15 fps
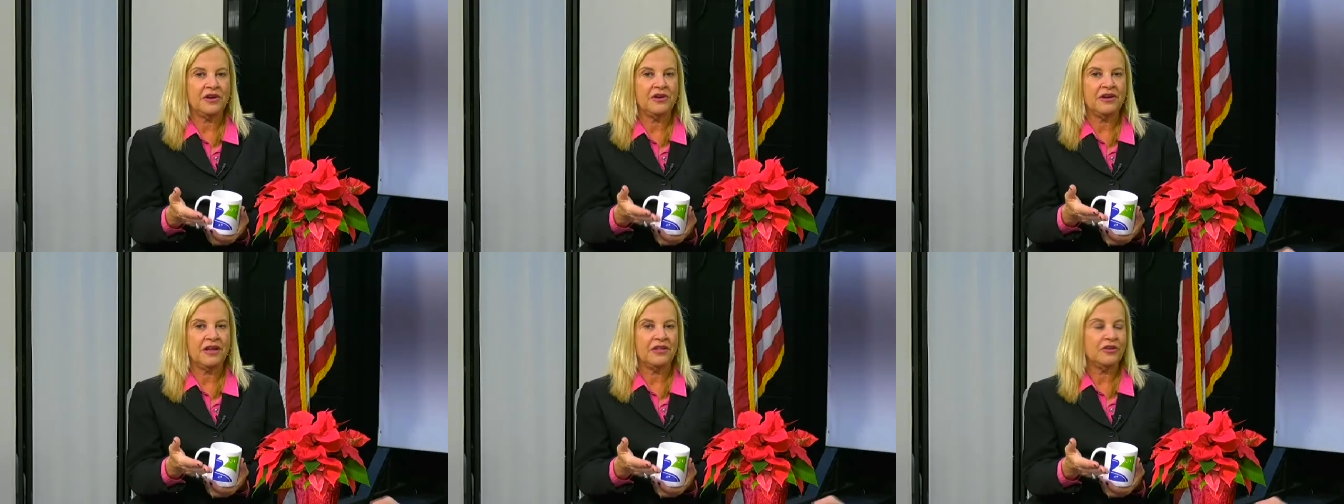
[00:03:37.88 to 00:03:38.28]

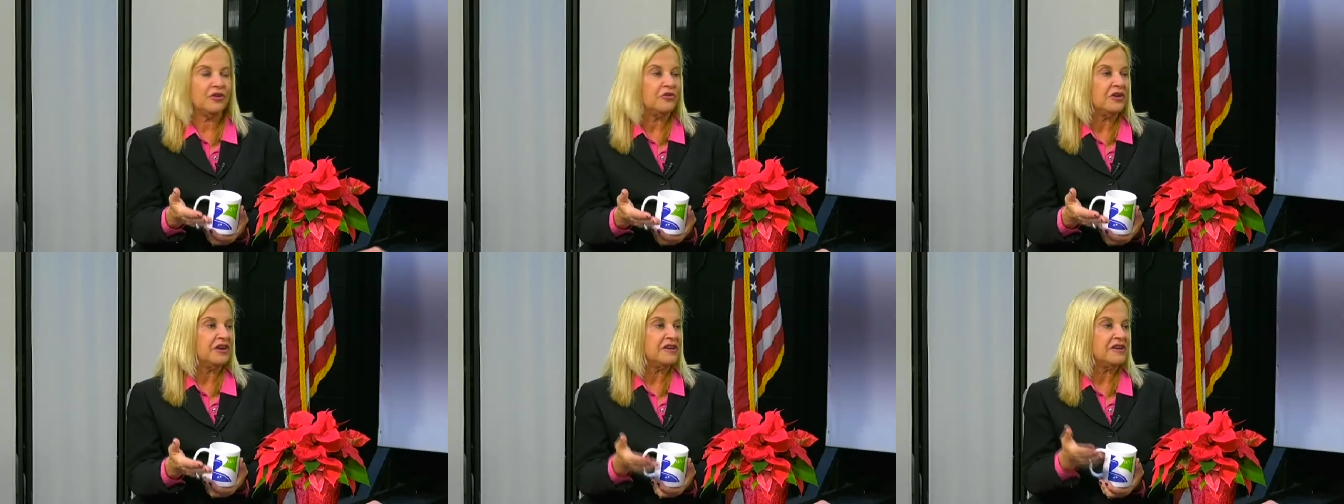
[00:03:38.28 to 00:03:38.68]
Eric
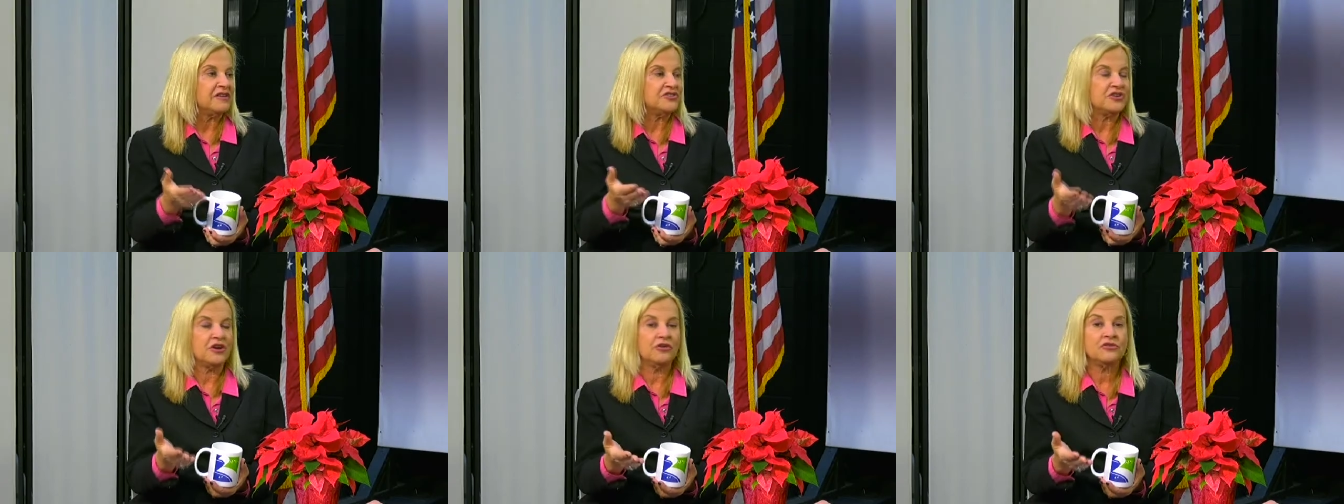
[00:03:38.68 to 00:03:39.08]
Alegria
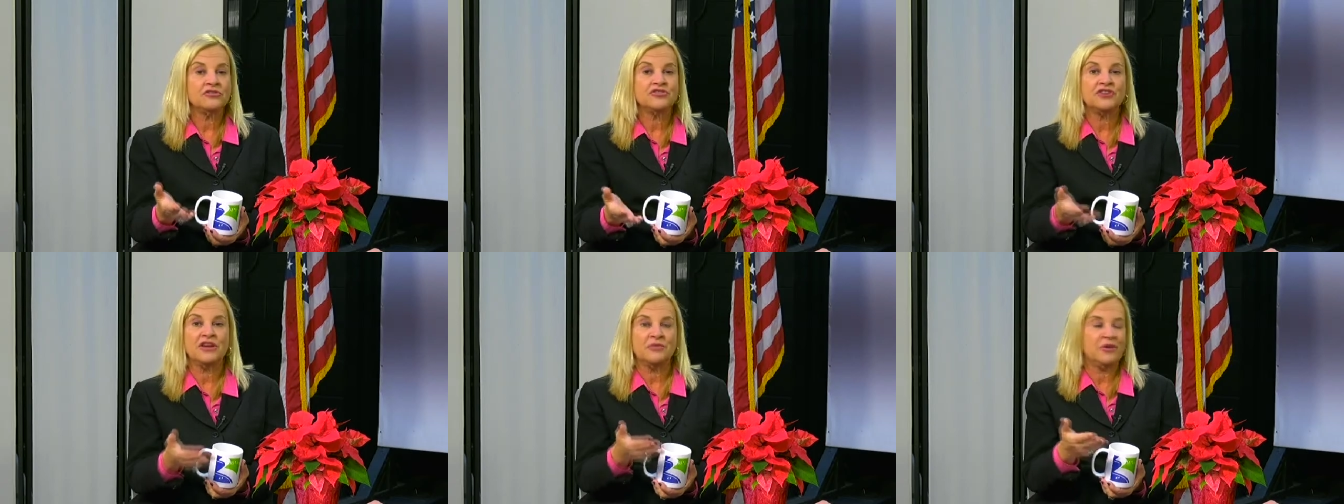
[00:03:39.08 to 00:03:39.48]
and John
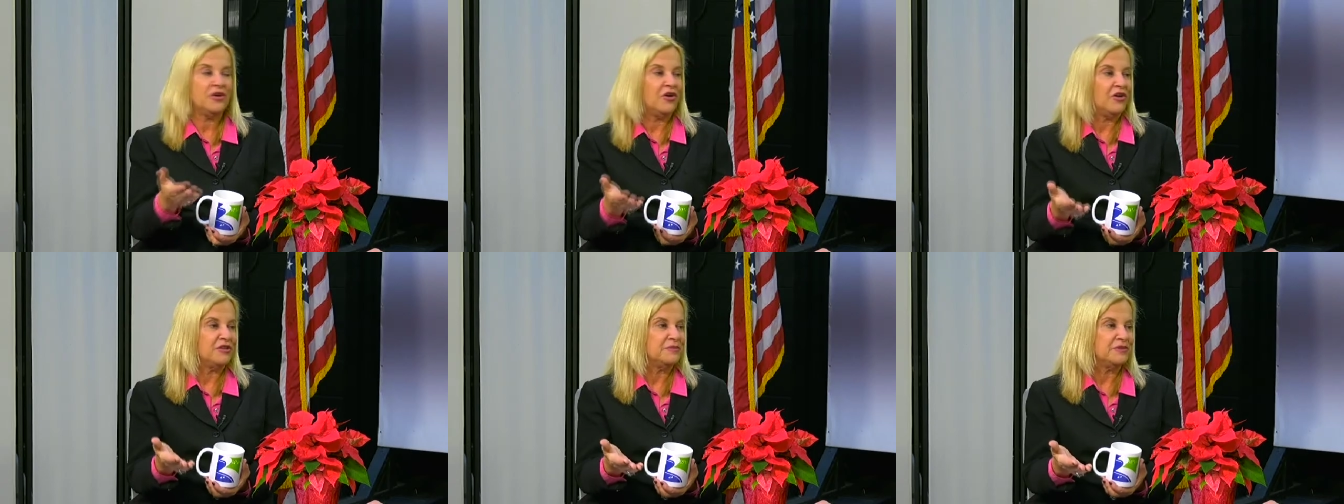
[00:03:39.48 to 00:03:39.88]
Cruikshank, we
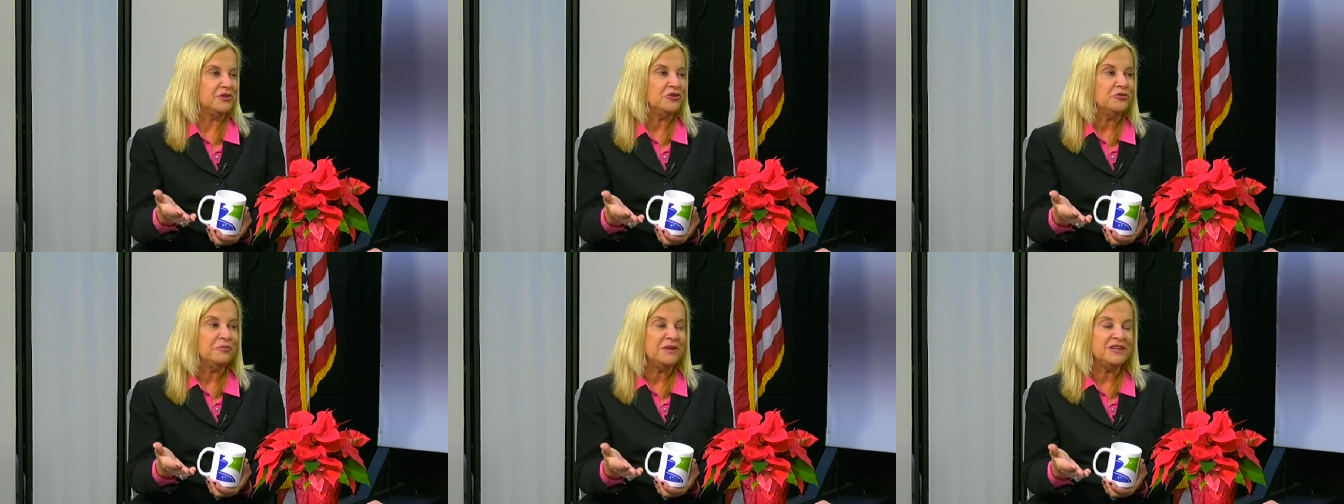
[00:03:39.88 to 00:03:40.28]
call them the
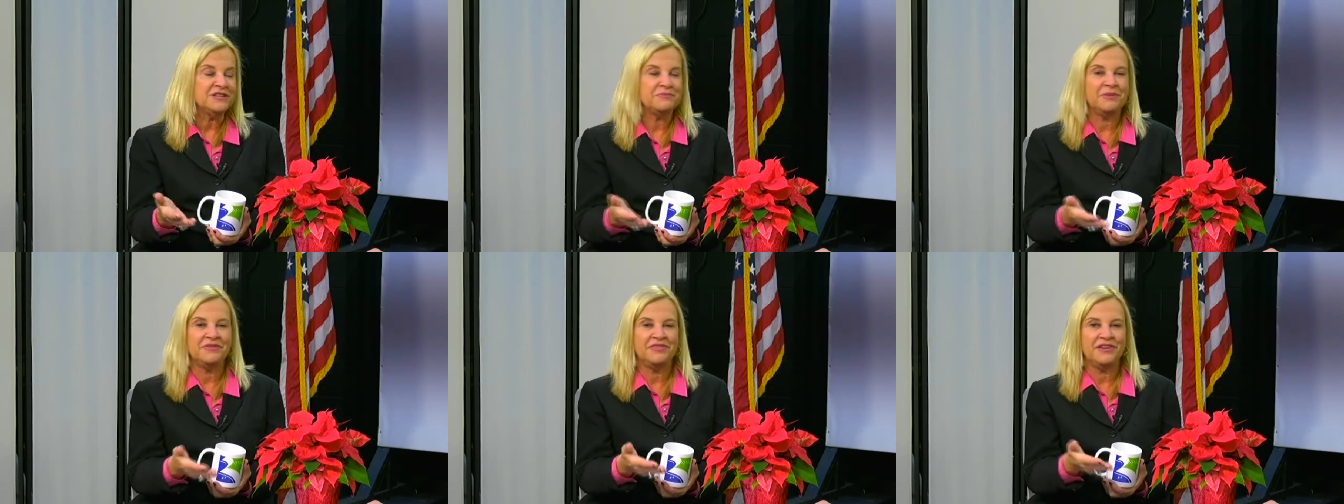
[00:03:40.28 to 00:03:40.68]

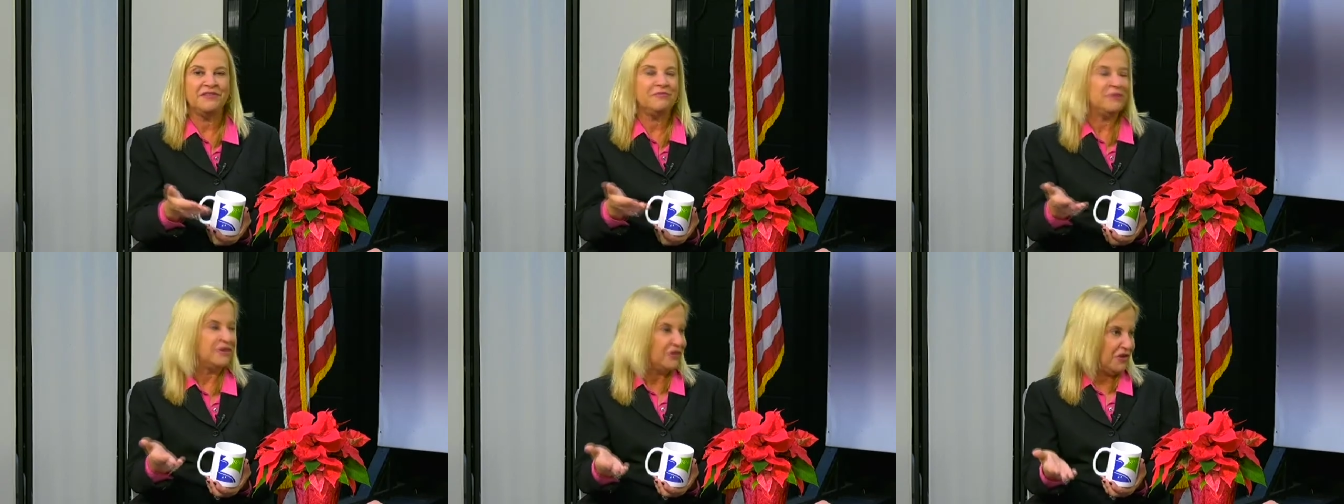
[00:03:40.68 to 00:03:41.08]
newbies, but
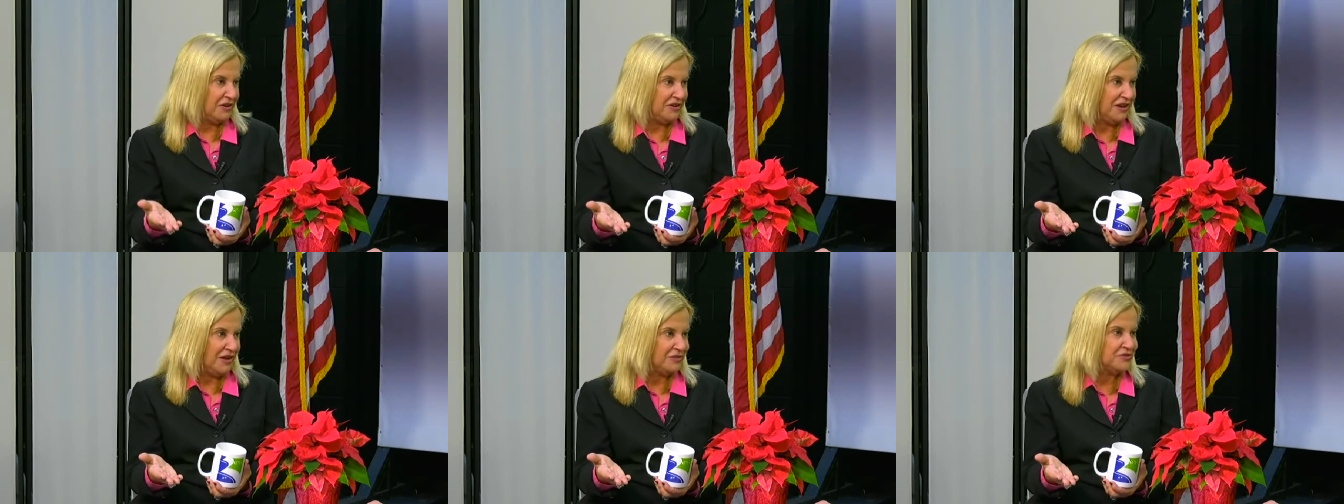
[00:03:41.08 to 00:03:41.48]
they've been
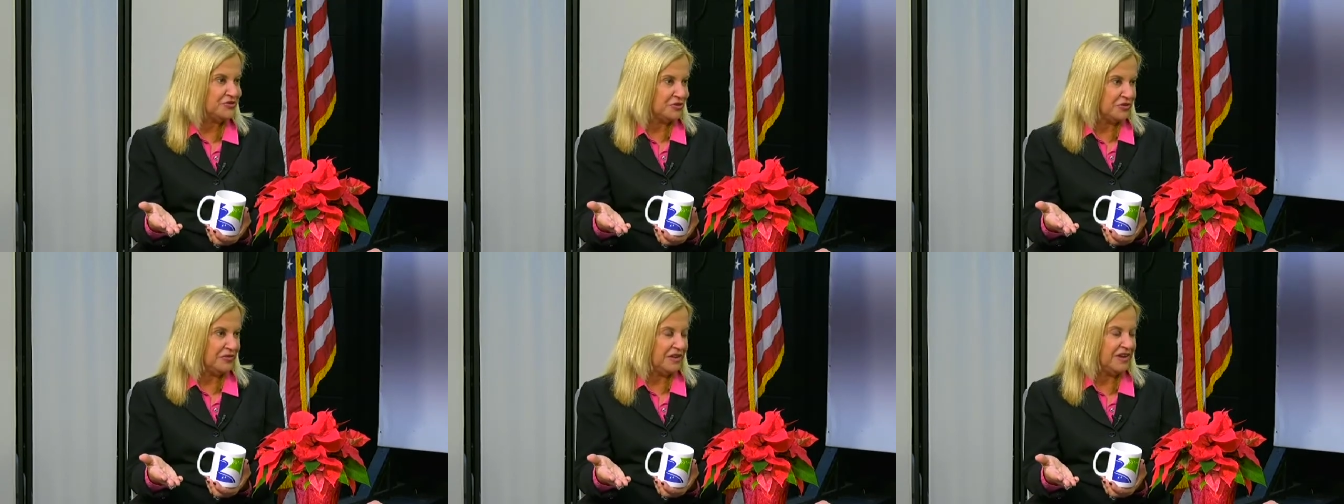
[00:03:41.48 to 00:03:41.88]
on now
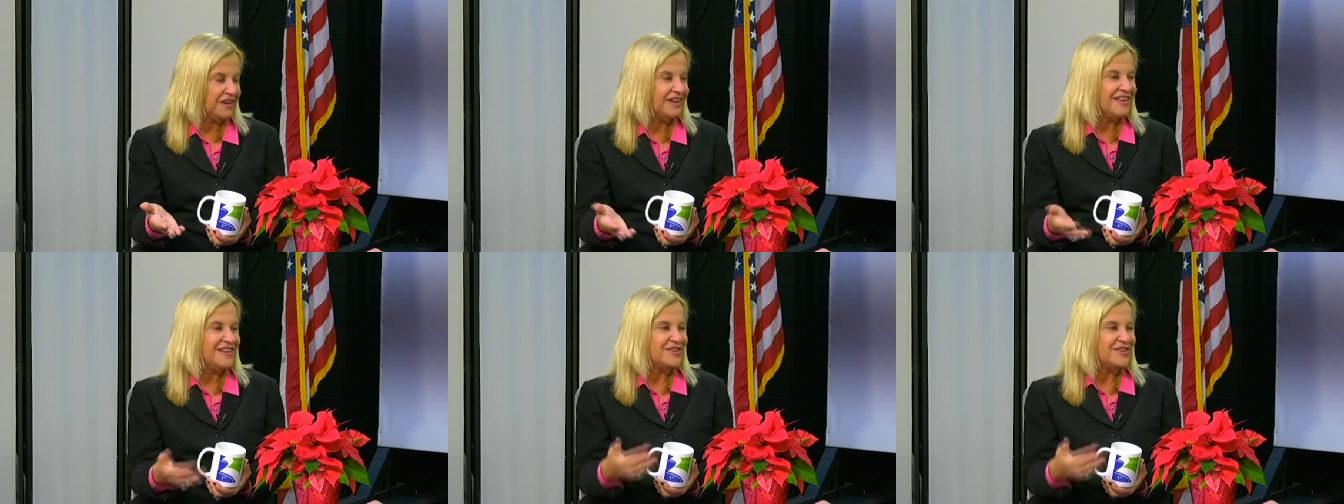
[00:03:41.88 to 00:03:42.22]
serving,